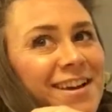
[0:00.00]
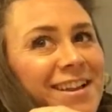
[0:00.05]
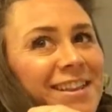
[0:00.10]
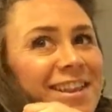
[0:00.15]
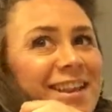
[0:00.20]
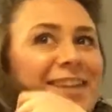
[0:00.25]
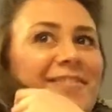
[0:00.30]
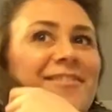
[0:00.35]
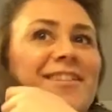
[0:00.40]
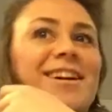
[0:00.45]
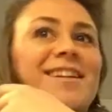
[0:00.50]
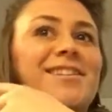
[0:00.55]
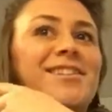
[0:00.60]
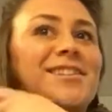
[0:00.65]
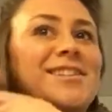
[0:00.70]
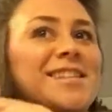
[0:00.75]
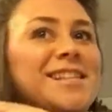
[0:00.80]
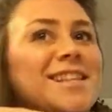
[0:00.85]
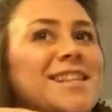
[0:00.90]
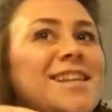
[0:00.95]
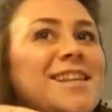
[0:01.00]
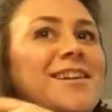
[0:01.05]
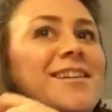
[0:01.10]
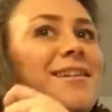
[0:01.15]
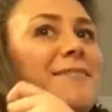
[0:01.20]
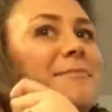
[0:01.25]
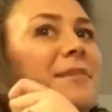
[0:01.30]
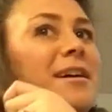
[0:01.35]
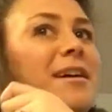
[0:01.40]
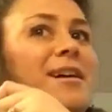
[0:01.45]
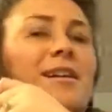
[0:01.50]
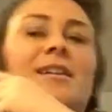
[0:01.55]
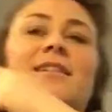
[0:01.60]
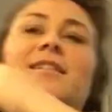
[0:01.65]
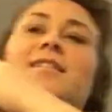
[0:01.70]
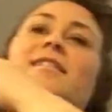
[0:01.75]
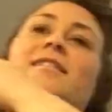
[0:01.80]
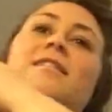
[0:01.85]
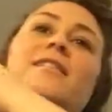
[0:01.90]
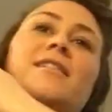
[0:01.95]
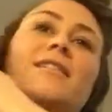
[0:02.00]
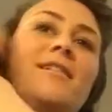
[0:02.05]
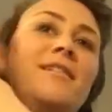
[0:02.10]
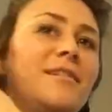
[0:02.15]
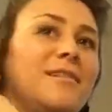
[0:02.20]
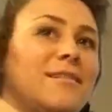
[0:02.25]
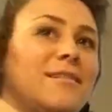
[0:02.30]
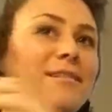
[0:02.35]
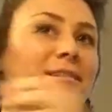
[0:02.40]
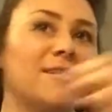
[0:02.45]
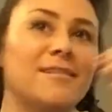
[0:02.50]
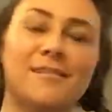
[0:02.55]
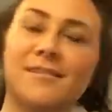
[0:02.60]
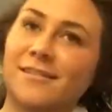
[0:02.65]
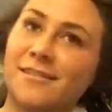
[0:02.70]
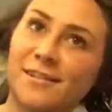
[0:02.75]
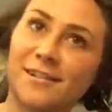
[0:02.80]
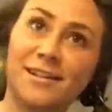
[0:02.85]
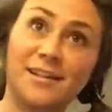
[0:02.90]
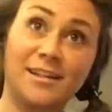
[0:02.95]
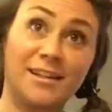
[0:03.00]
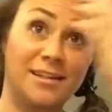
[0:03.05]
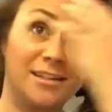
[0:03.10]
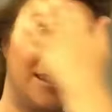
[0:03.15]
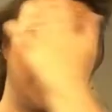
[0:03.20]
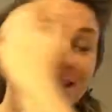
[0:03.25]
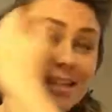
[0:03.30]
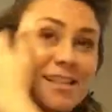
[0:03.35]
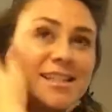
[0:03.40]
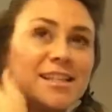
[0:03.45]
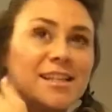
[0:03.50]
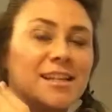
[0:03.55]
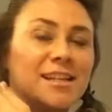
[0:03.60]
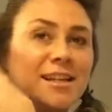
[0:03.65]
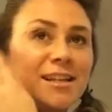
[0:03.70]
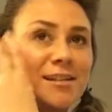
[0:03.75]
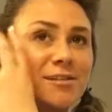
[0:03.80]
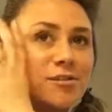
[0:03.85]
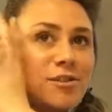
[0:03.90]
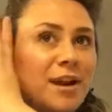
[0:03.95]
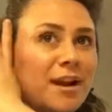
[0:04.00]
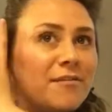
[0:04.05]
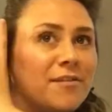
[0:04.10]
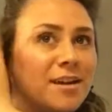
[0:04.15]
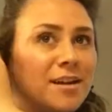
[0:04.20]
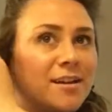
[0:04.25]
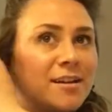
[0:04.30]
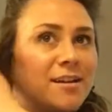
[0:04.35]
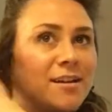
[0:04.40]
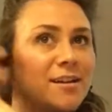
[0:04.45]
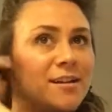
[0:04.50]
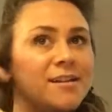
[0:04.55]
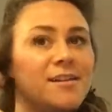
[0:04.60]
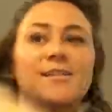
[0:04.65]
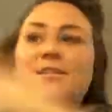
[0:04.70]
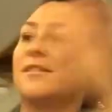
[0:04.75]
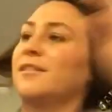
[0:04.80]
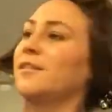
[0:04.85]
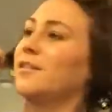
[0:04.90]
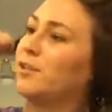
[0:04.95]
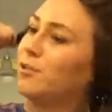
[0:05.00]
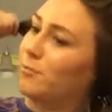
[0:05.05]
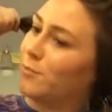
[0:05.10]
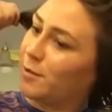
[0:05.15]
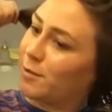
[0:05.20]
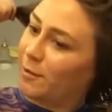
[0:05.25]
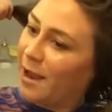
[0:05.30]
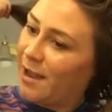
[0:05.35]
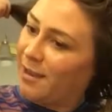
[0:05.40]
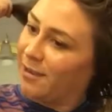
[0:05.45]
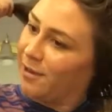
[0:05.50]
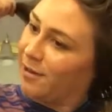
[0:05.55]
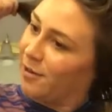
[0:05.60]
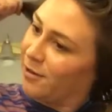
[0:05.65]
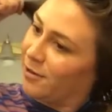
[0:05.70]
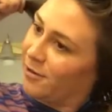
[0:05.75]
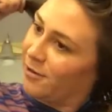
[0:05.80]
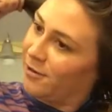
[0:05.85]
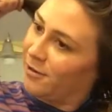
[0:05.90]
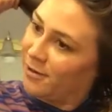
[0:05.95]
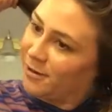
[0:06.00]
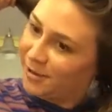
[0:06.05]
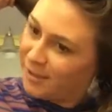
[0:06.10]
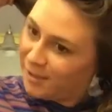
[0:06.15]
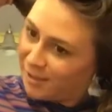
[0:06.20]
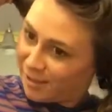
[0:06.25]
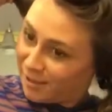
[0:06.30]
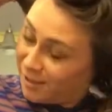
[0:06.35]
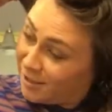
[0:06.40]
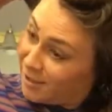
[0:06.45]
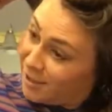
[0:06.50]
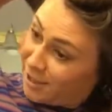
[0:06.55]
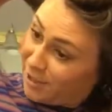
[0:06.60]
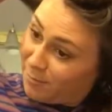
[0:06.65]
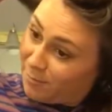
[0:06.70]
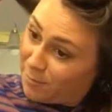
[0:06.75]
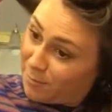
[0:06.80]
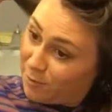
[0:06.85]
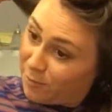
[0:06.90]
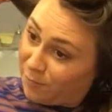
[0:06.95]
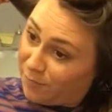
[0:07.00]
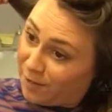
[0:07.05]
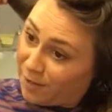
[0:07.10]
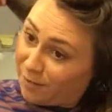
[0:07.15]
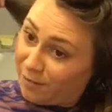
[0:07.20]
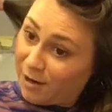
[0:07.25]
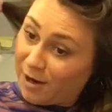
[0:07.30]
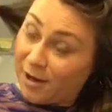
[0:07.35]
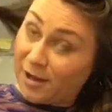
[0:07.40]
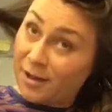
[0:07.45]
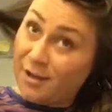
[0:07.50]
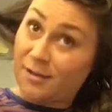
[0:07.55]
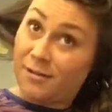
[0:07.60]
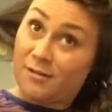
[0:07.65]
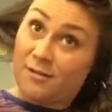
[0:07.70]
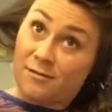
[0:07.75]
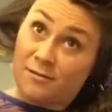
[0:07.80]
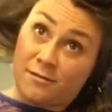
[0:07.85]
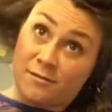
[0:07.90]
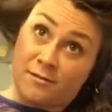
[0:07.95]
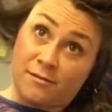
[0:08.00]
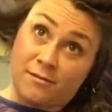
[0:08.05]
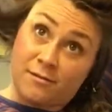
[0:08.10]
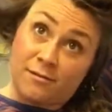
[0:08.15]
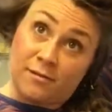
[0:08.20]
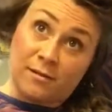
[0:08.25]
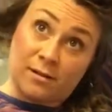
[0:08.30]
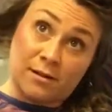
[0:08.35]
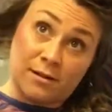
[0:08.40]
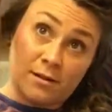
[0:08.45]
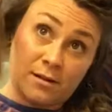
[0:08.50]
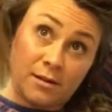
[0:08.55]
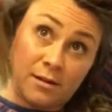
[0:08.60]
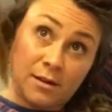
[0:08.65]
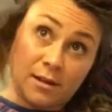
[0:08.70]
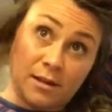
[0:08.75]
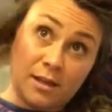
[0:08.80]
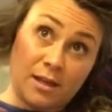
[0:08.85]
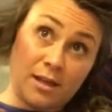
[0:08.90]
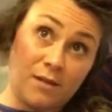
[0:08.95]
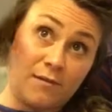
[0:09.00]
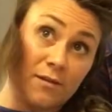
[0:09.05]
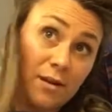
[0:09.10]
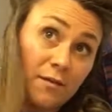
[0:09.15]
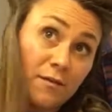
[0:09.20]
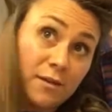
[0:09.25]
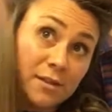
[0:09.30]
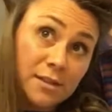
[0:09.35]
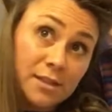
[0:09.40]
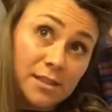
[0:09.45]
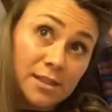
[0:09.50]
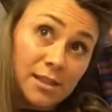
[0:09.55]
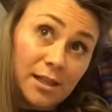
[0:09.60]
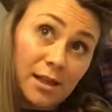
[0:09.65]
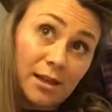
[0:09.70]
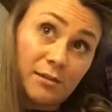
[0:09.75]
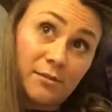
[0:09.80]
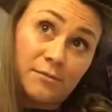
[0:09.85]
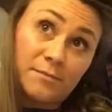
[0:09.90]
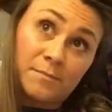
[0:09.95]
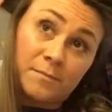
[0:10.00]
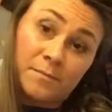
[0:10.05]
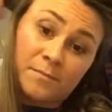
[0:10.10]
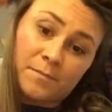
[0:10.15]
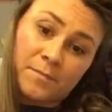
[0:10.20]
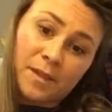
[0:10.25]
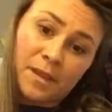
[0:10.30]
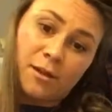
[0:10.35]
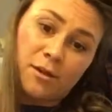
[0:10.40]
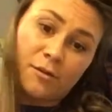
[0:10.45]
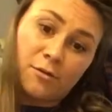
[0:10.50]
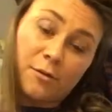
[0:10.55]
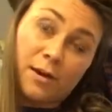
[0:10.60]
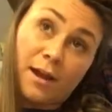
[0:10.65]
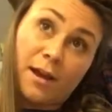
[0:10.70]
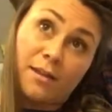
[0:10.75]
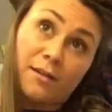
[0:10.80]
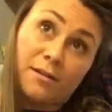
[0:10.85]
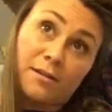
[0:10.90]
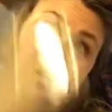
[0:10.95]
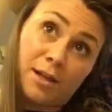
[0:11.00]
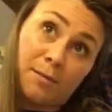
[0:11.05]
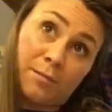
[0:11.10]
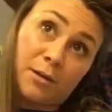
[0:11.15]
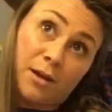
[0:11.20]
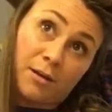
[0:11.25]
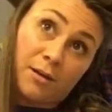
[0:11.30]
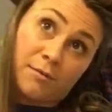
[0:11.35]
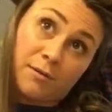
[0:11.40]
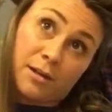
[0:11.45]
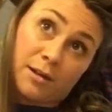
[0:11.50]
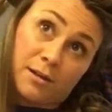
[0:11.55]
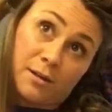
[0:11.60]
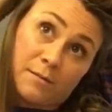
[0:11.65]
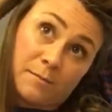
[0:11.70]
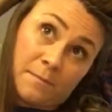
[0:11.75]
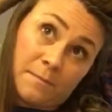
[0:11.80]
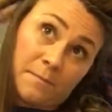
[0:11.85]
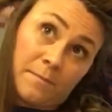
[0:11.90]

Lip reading: like if I just sit there, I'm like, oh, it's like sitting in traffic. You would rather keep moving, right? Even if it's slow, you'd rather keep going.